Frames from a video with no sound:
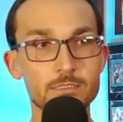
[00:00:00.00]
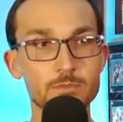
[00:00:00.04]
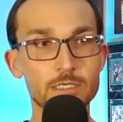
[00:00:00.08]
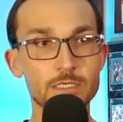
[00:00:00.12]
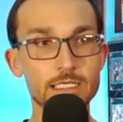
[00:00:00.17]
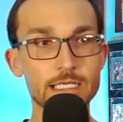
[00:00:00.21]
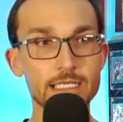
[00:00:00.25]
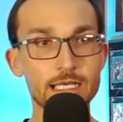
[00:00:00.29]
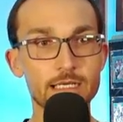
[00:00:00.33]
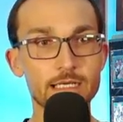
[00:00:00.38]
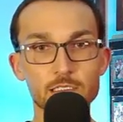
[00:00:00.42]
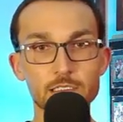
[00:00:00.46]
But
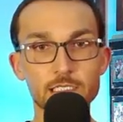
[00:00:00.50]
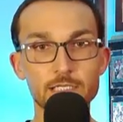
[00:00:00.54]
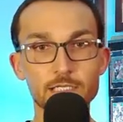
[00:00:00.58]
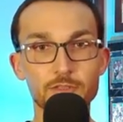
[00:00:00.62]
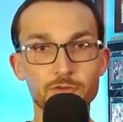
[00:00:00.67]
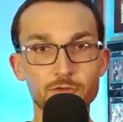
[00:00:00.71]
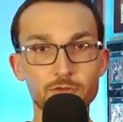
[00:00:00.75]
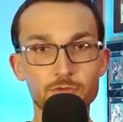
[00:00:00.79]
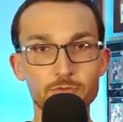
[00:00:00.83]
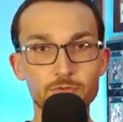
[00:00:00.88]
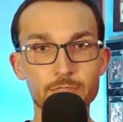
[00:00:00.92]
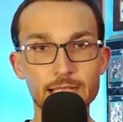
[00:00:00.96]
yeah,
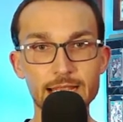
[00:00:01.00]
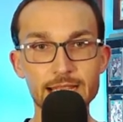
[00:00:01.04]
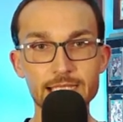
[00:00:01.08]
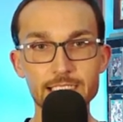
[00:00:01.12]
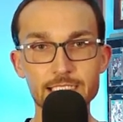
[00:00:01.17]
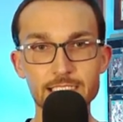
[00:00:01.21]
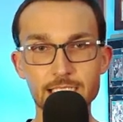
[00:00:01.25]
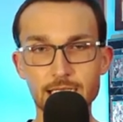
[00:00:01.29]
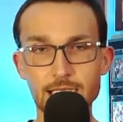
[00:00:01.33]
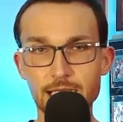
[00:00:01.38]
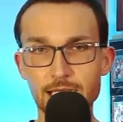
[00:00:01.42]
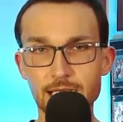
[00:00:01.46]
through
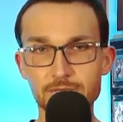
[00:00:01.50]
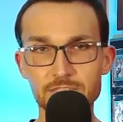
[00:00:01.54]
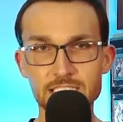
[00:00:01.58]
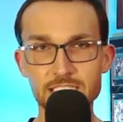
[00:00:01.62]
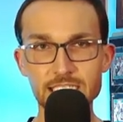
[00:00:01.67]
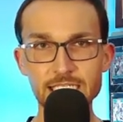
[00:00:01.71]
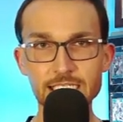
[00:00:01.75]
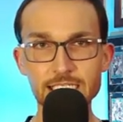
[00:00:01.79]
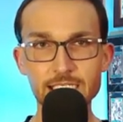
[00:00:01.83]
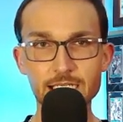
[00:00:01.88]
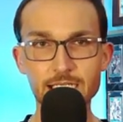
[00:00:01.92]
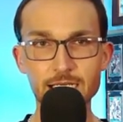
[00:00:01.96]
rate, I've
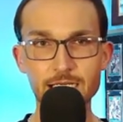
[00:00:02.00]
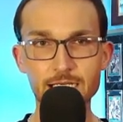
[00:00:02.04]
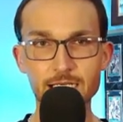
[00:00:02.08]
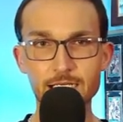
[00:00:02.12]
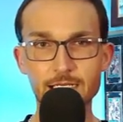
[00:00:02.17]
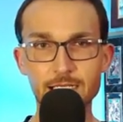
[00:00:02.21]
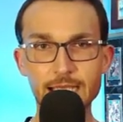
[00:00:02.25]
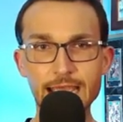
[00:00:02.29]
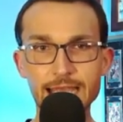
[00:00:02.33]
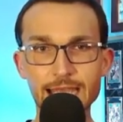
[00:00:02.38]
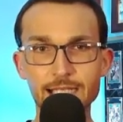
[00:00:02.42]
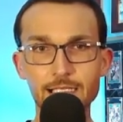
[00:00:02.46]
seen
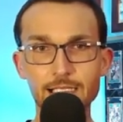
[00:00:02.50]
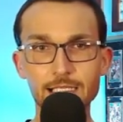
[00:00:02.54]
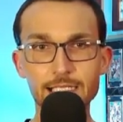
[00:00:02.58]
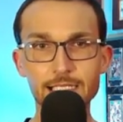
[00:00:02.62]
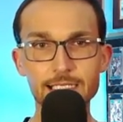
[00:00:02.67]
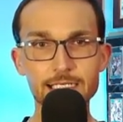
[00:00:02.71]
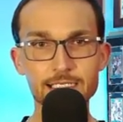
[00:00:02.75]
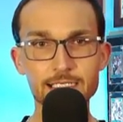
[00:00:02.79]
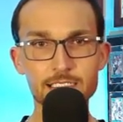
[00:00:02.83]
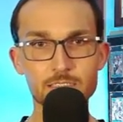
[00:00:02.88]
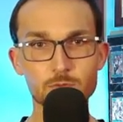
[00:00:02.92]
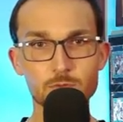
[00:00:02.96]

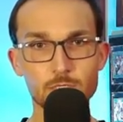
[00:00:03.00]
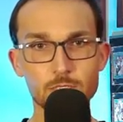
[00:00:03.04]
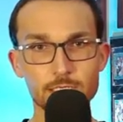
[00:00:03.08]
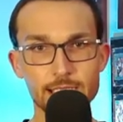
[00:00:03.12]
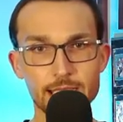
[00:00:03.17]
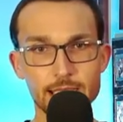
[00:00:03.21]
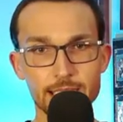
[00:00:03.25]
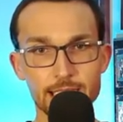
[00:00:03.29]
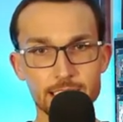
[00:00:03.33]
analytics where,